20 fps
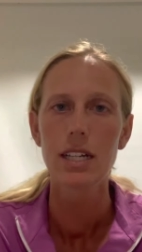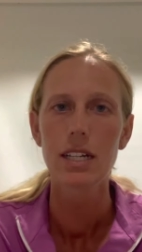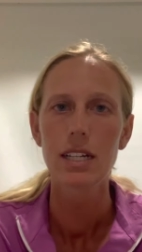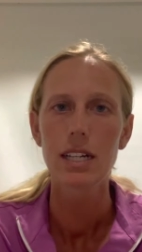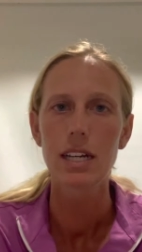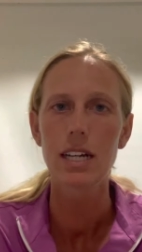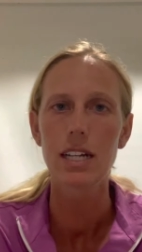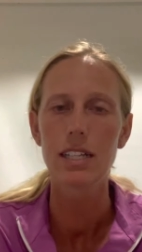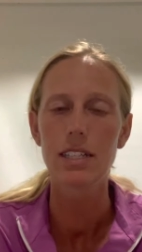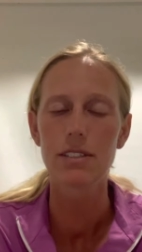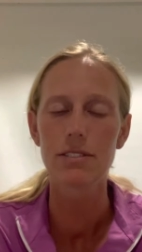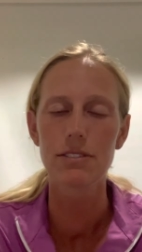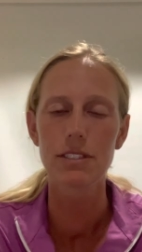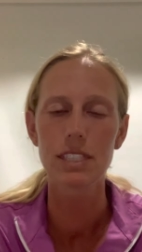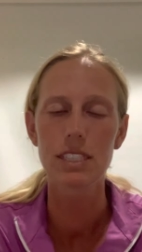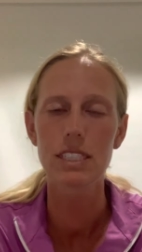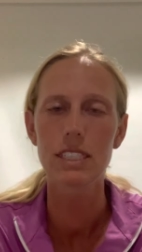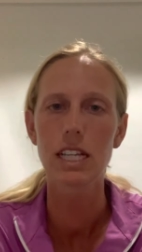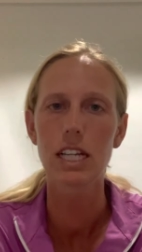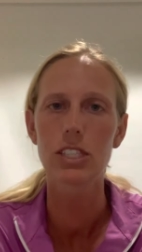kind of
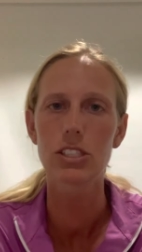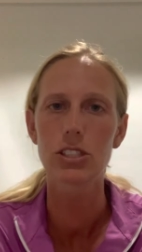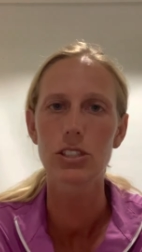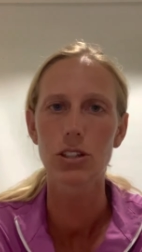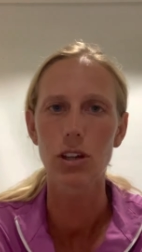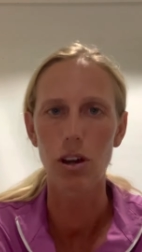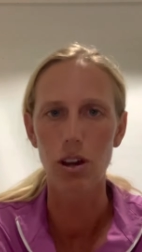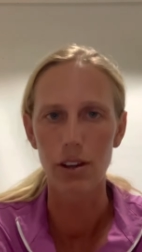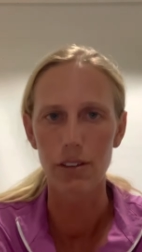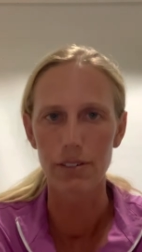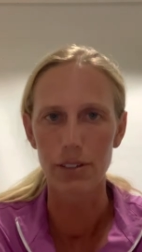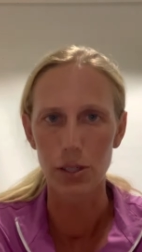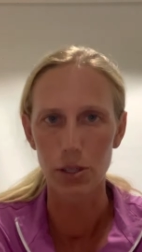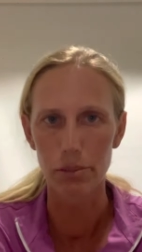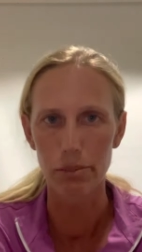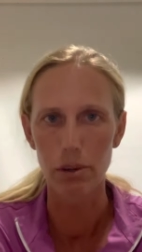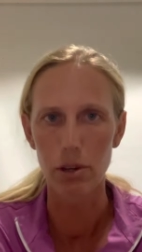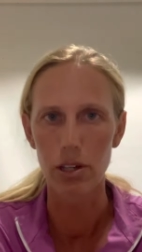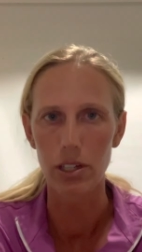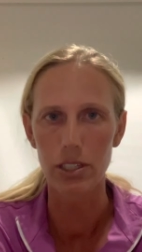sends her off her
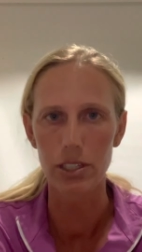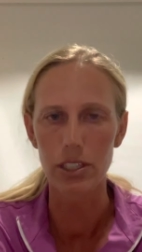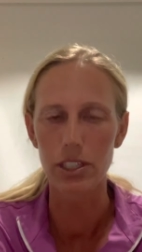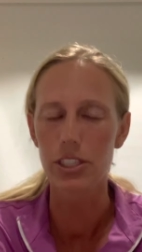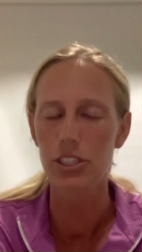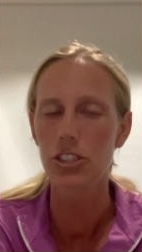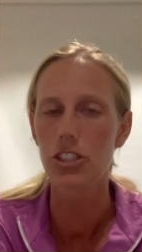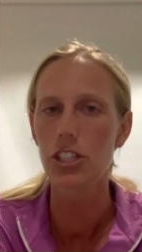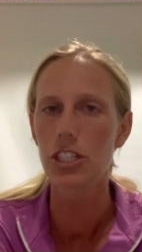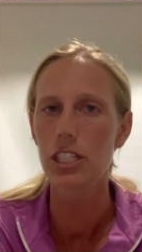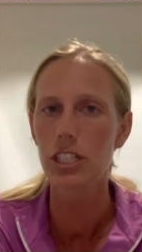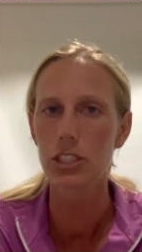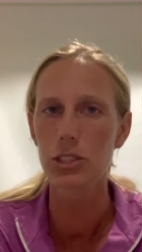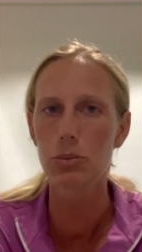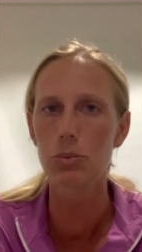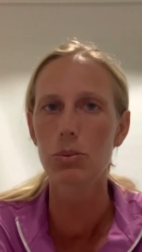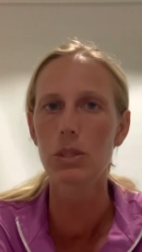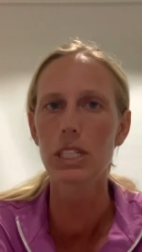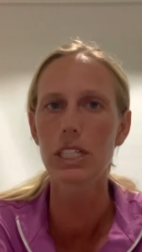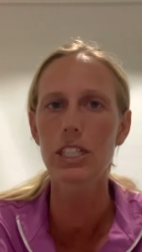rocker. She gets
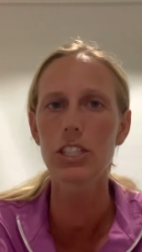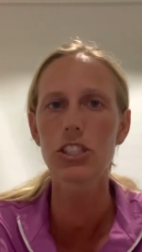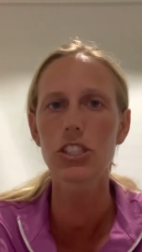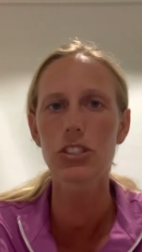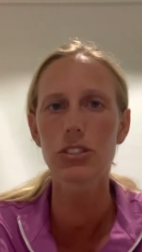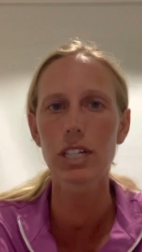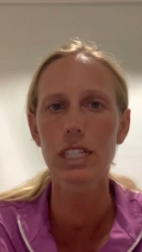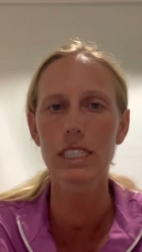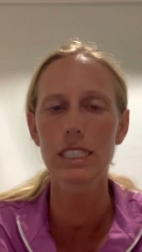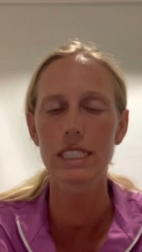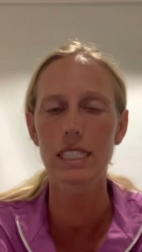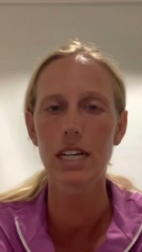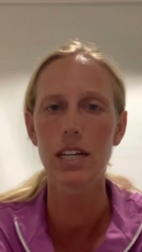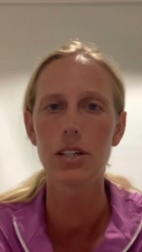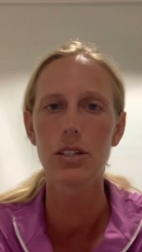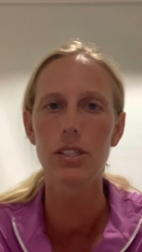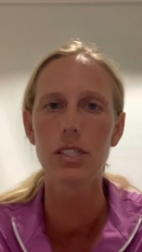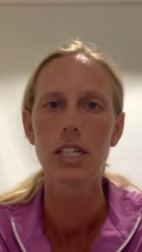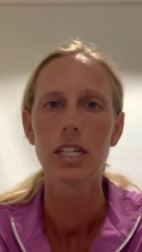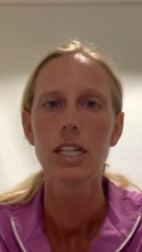really stressed
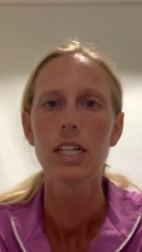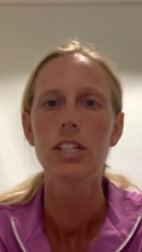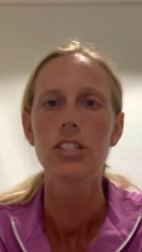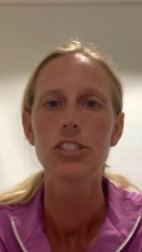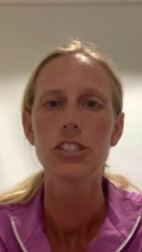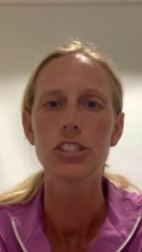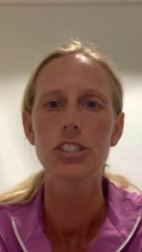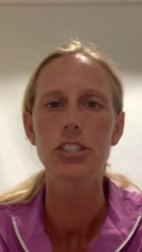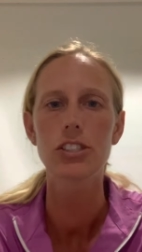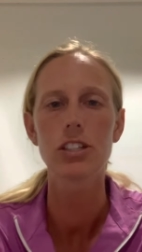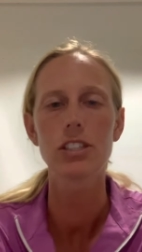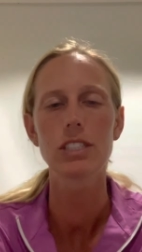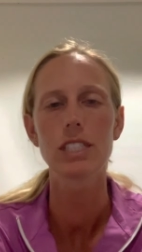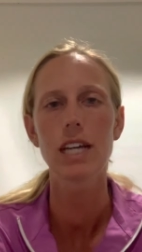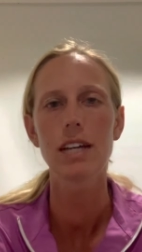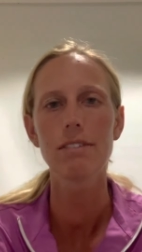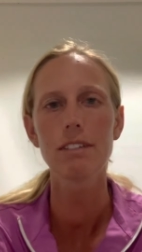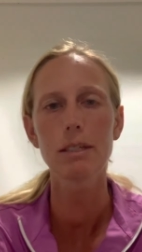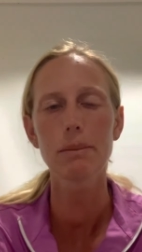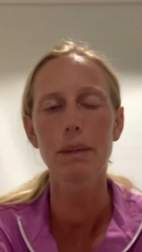out, she starts
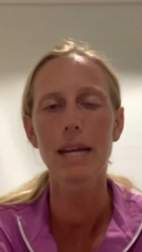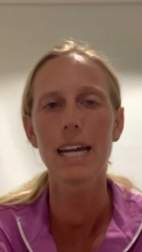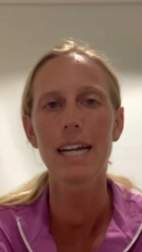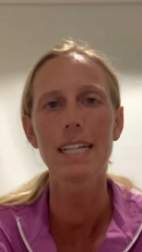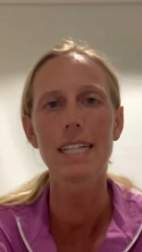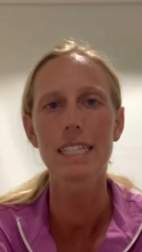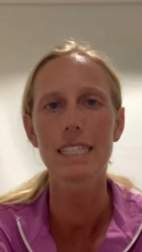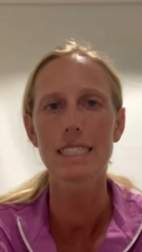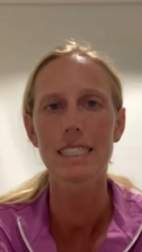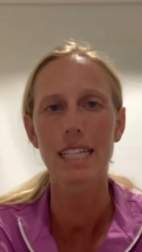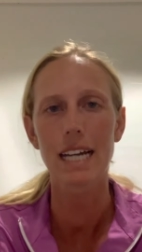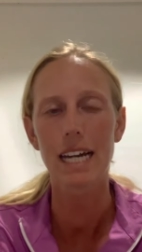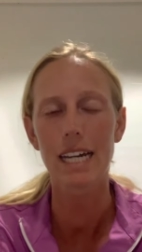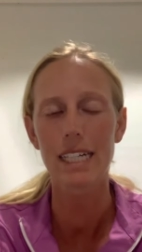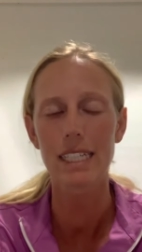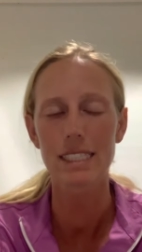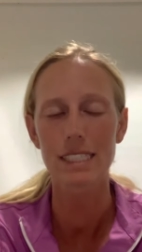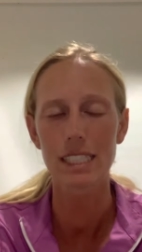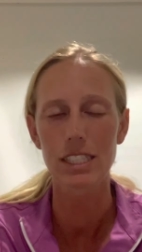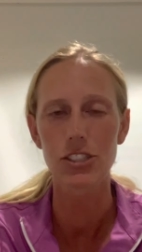having panic
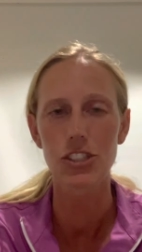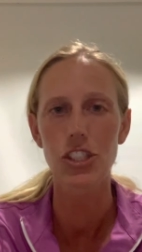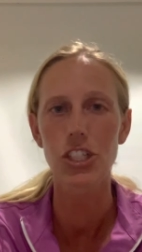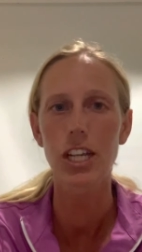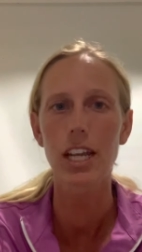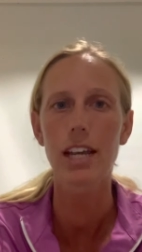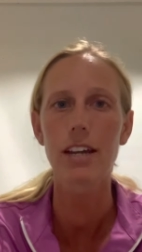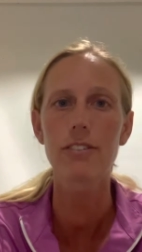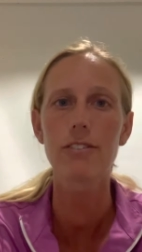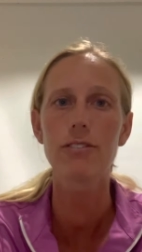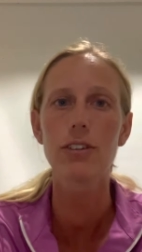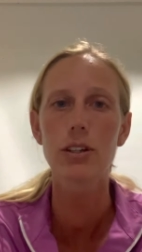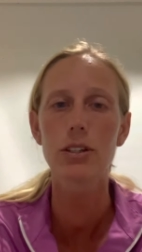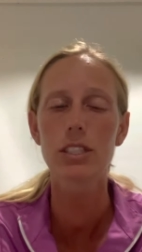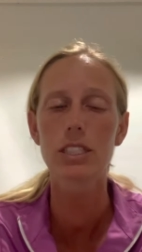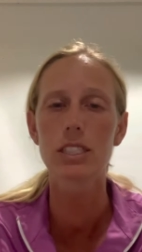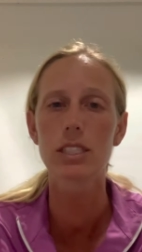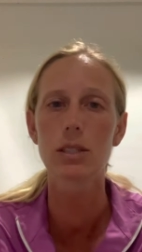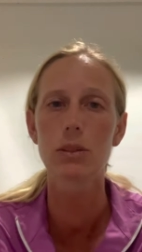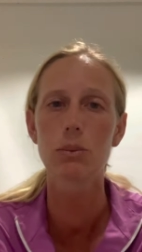attacks, and she can't
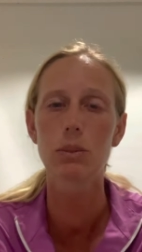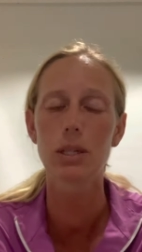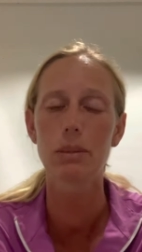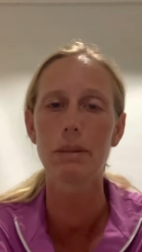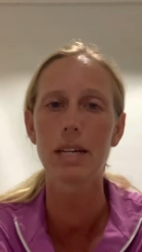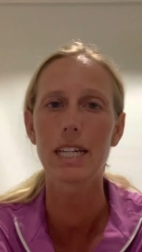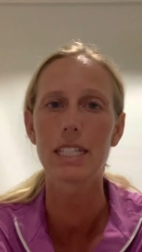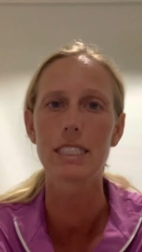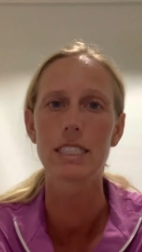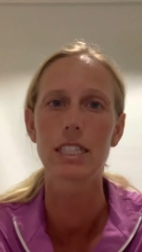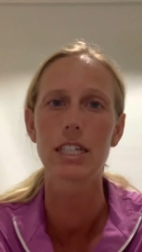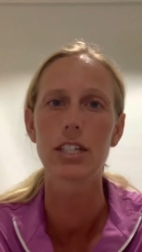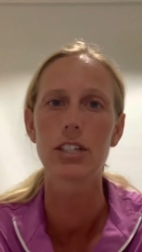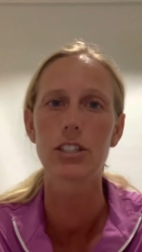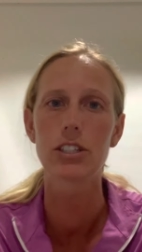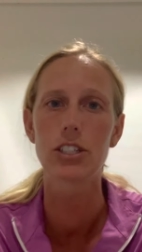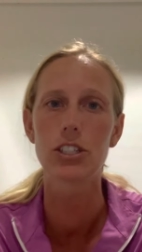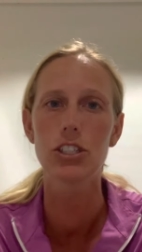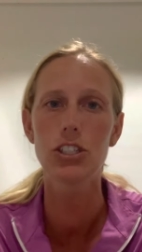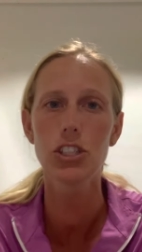focus on what I'm asking
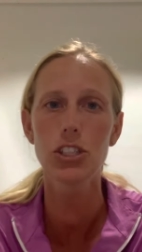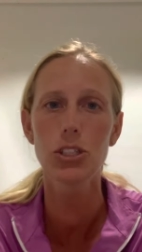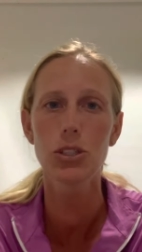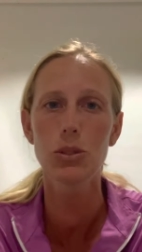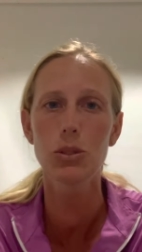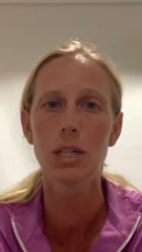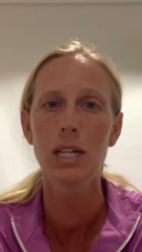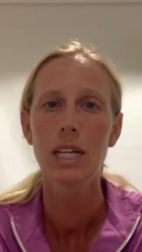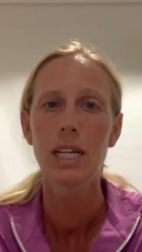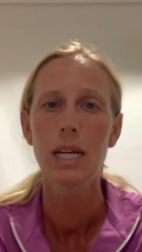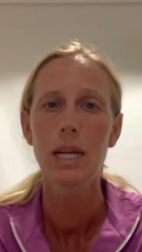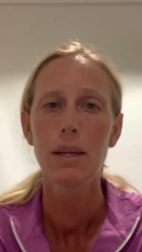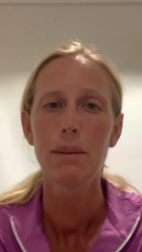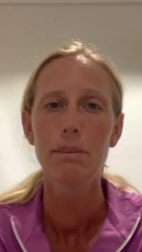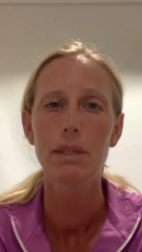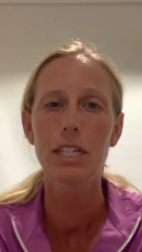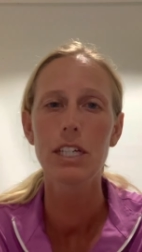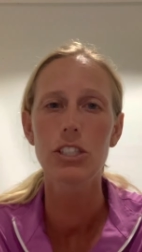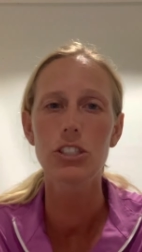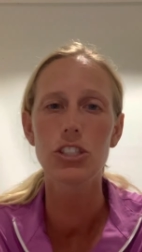her to do
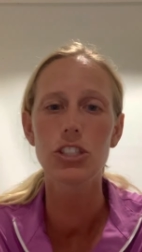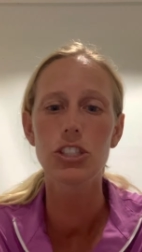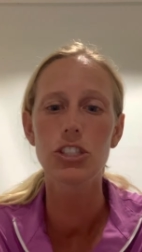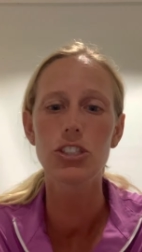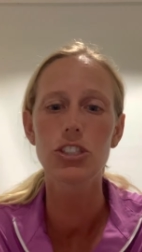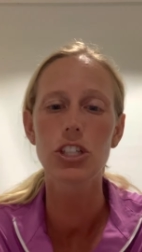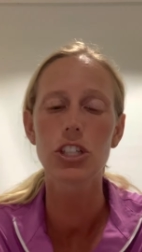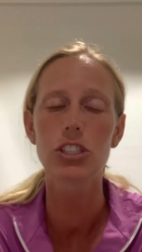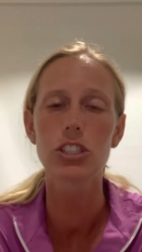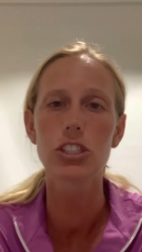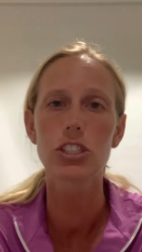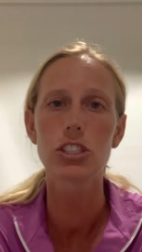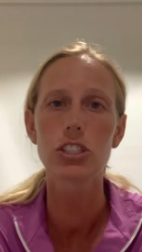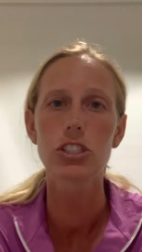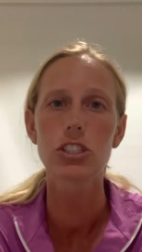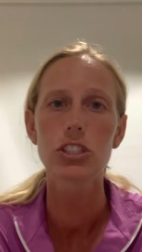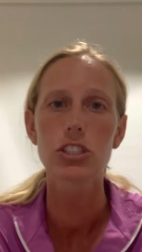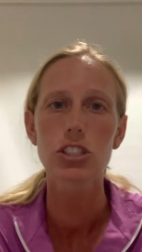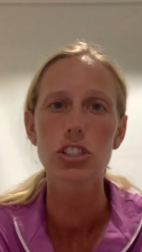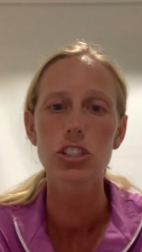because she's just
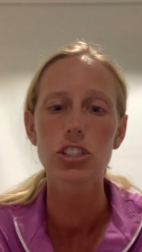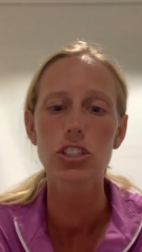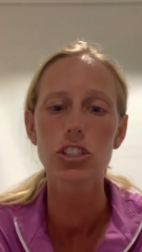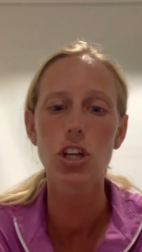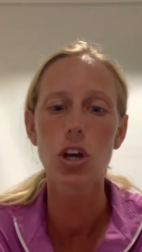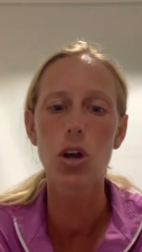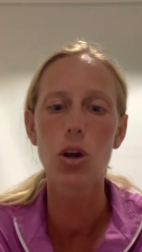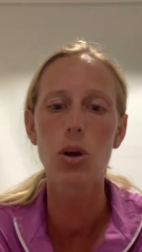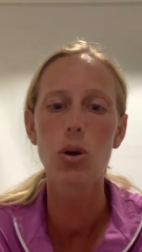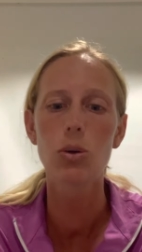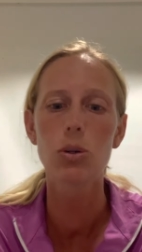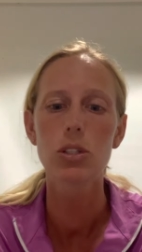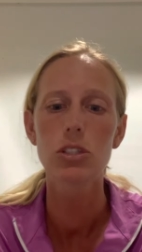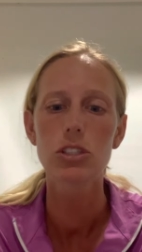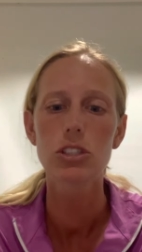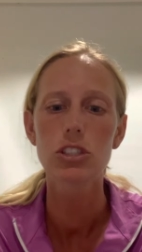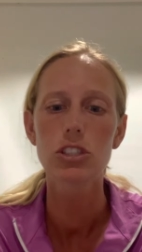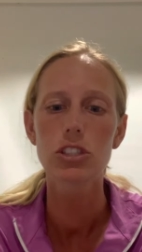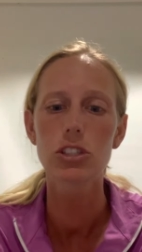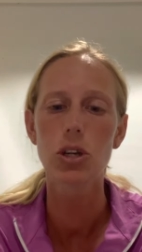so,
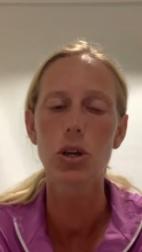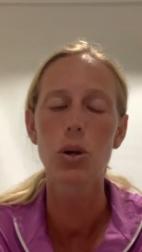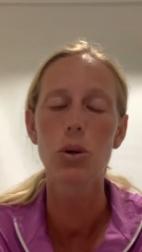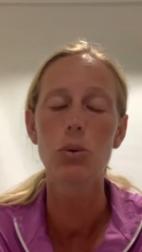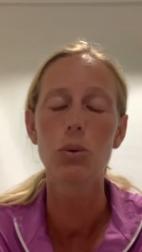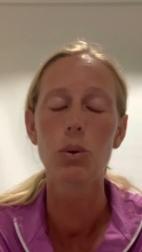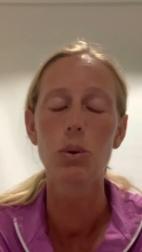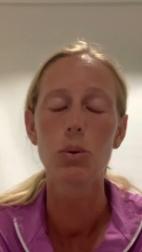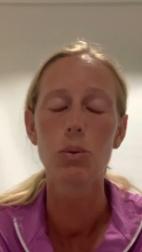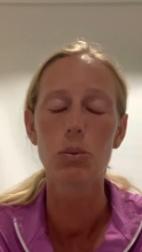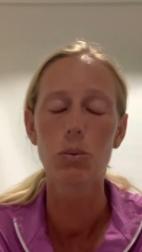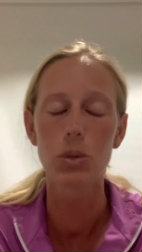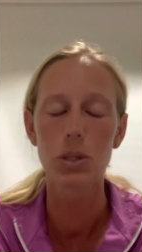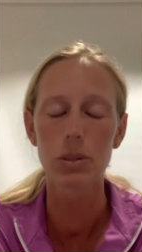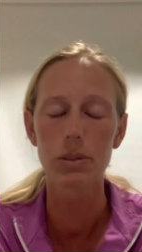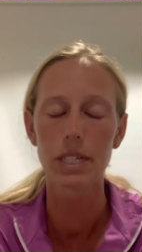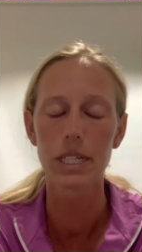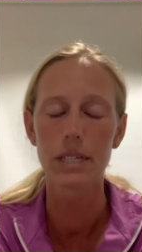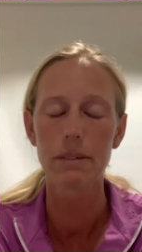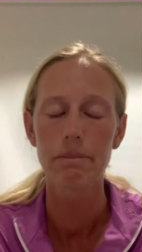so
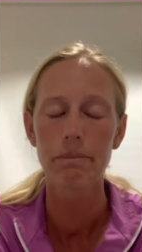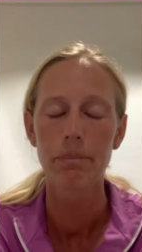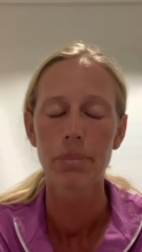worried.